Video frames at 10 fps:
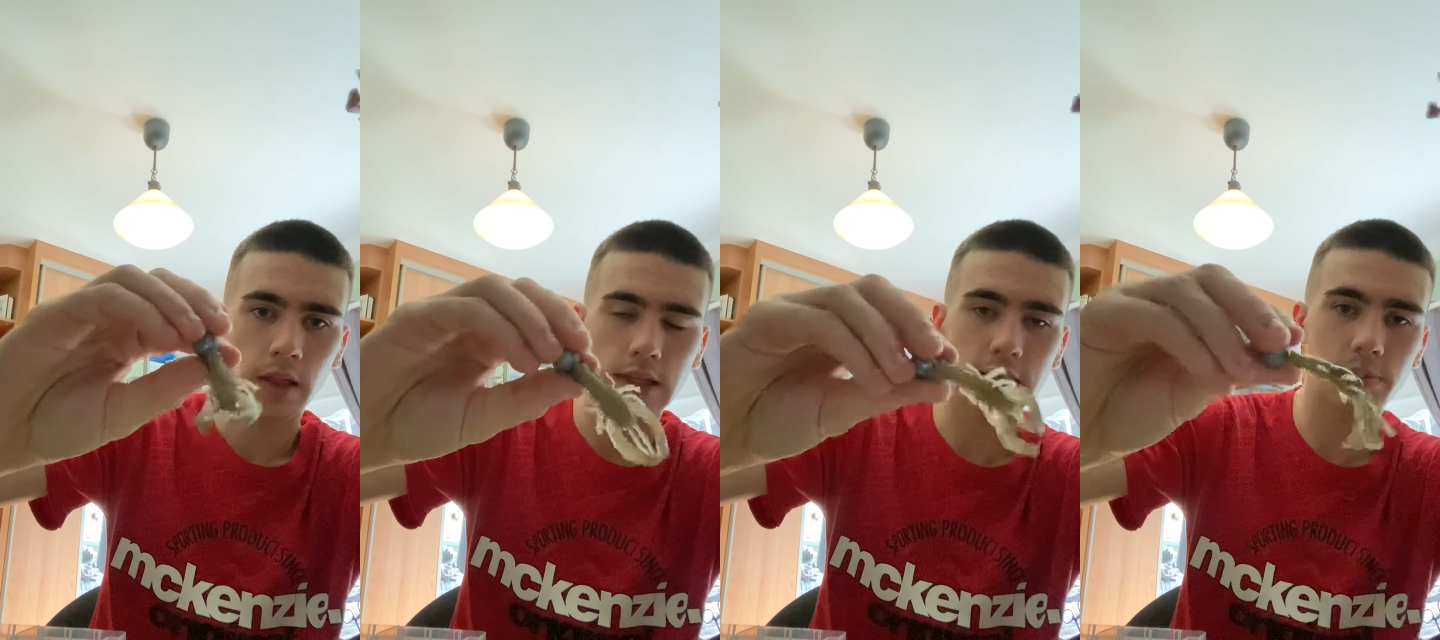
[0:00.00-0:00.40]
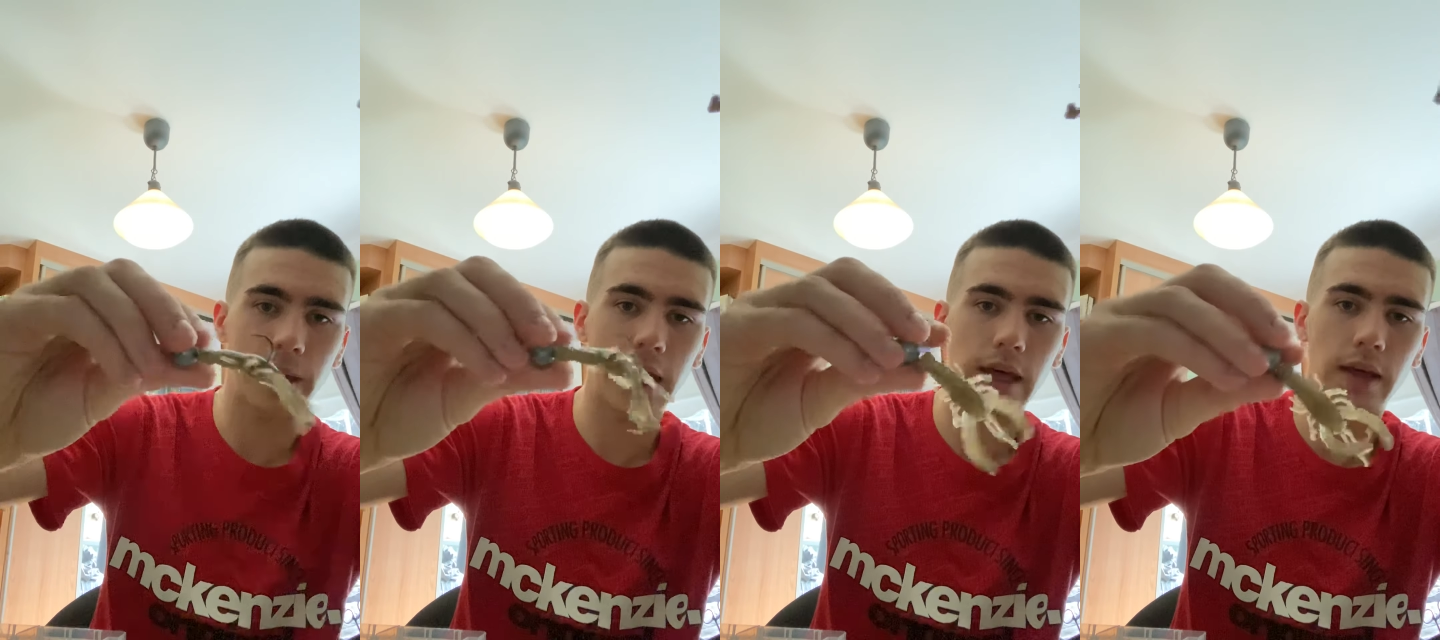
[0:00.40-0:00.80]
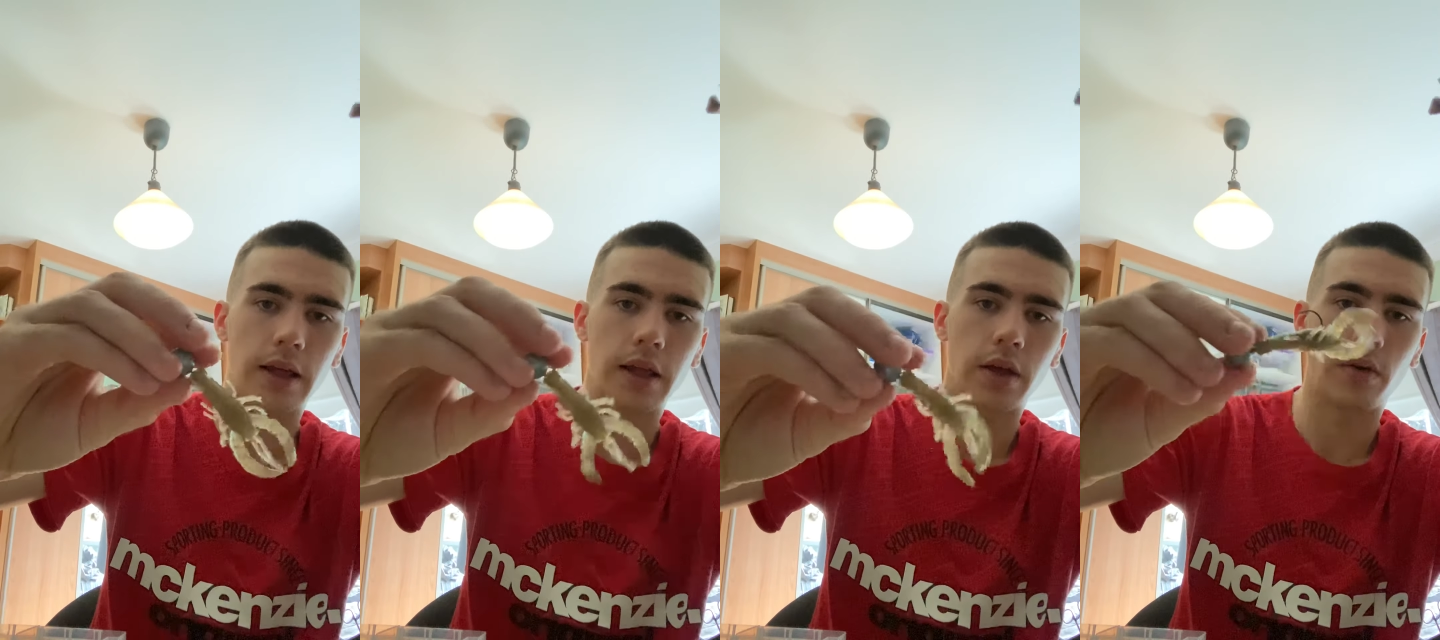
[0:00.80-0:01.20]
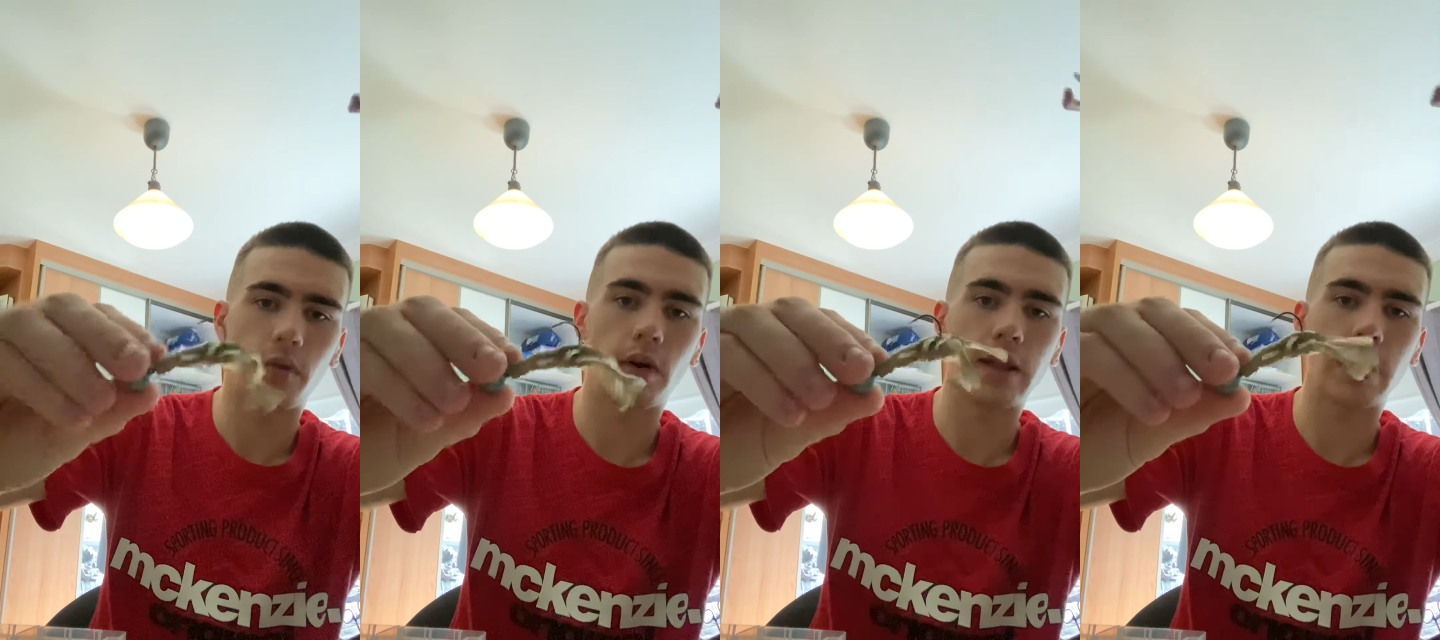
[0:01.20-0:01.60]
This bait,
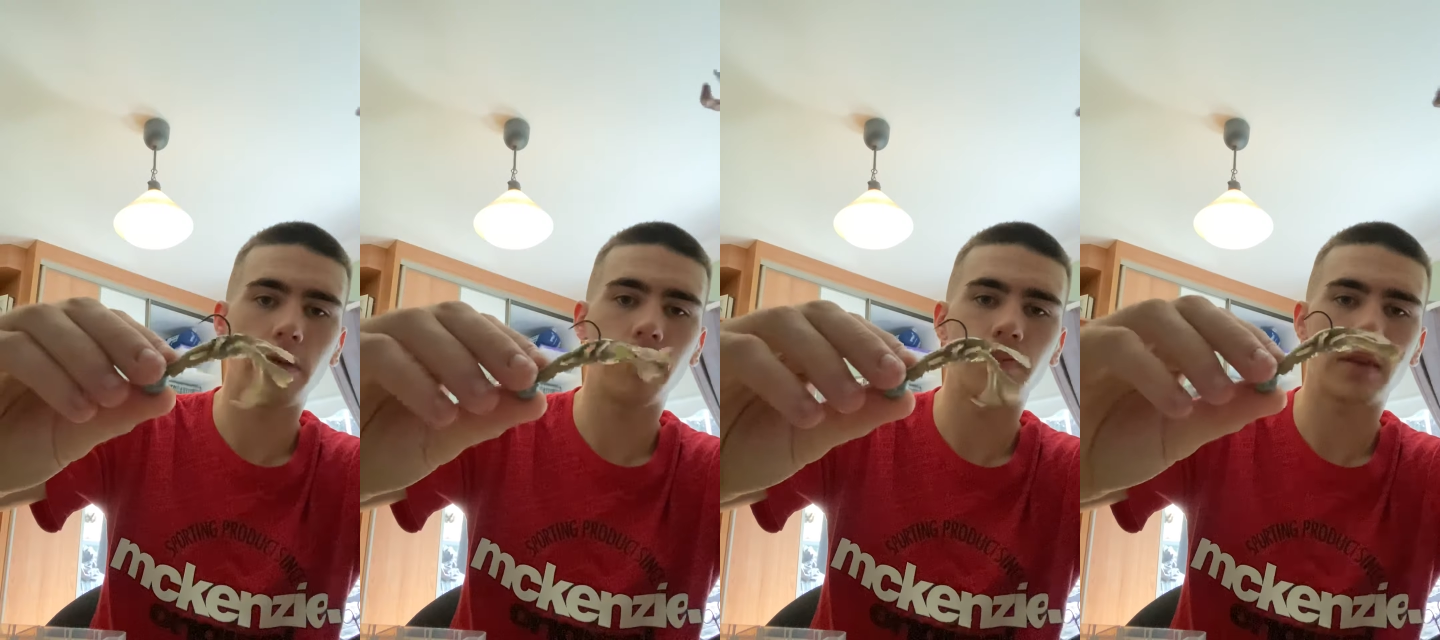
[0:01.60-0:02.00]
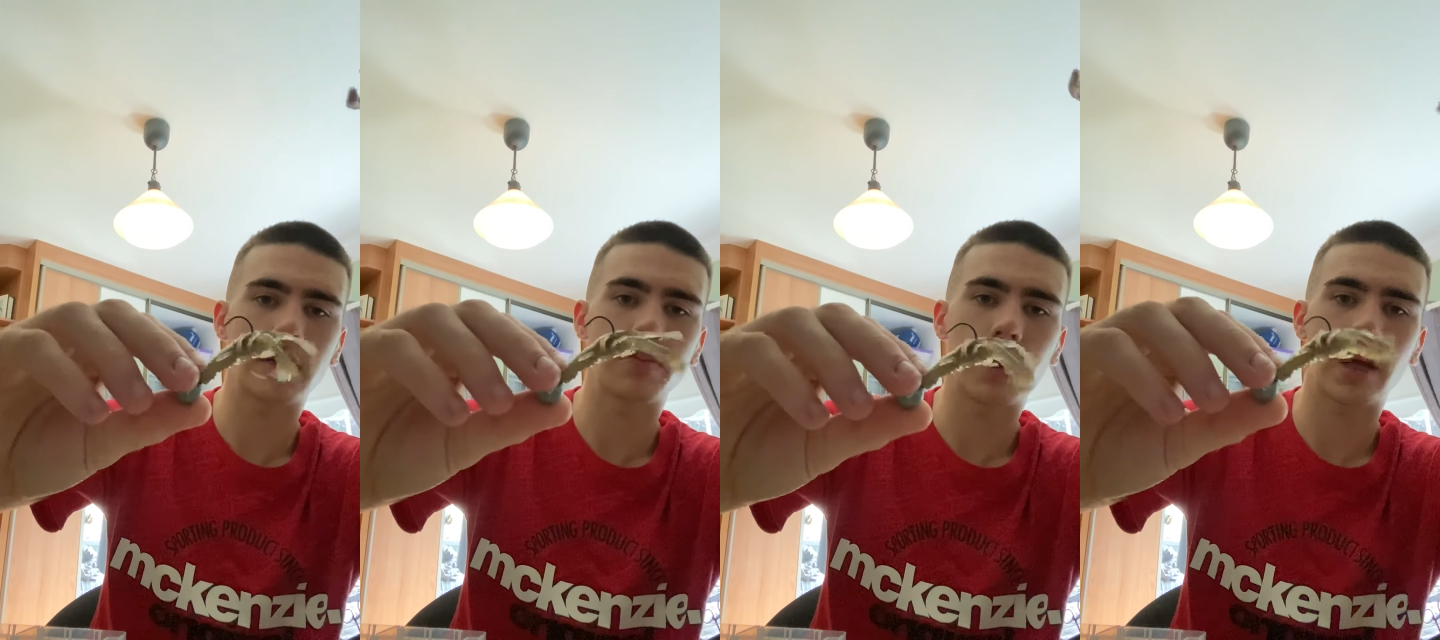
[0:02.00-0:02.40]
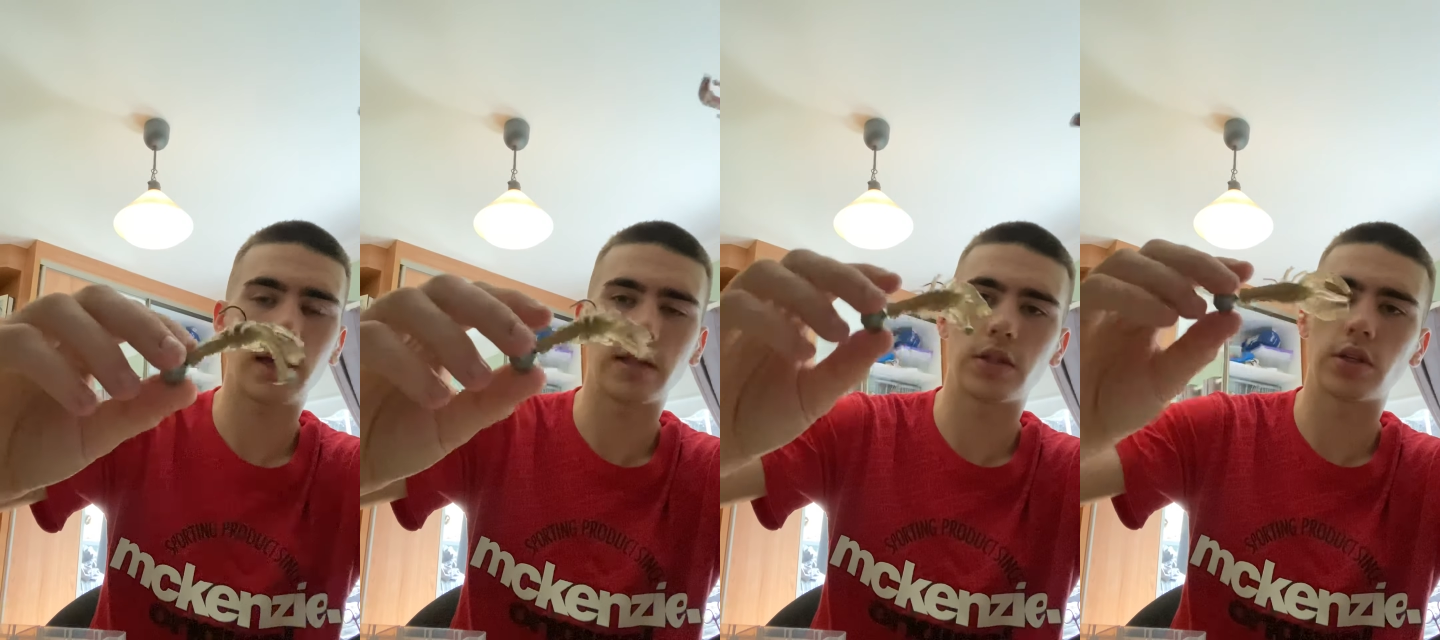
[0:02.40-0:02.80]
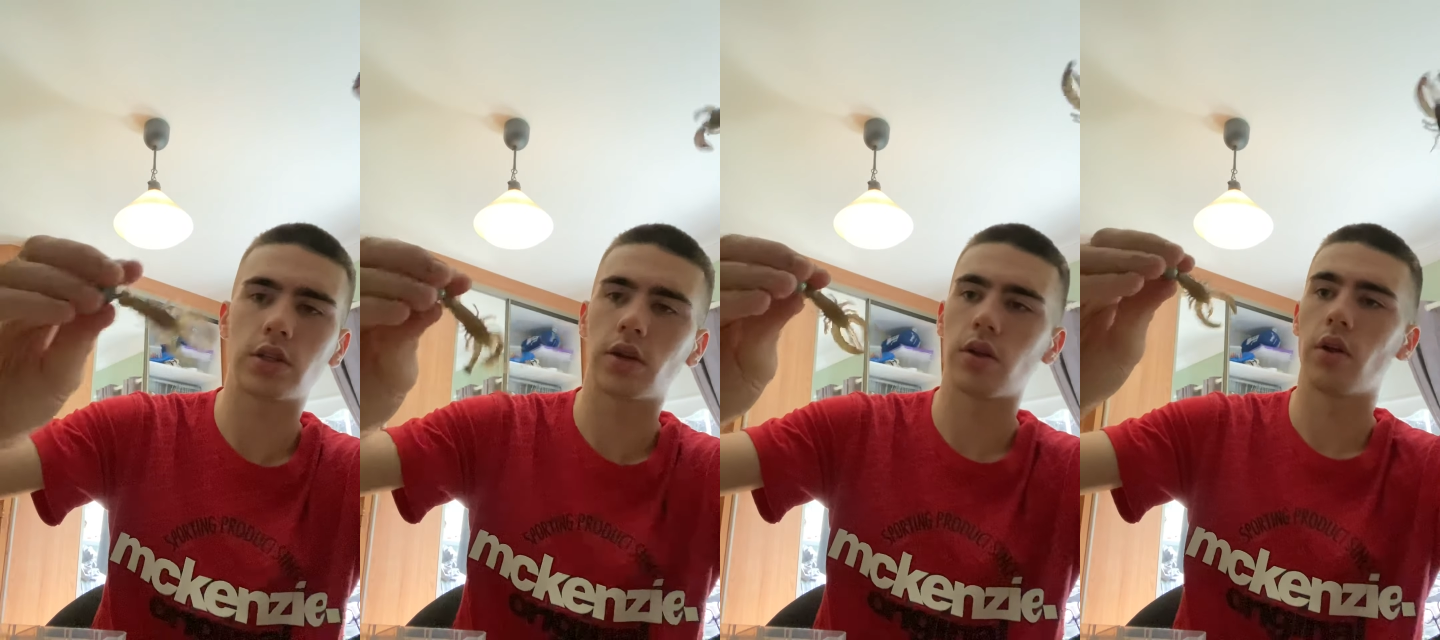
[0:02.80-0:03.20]
right now, this bait is just,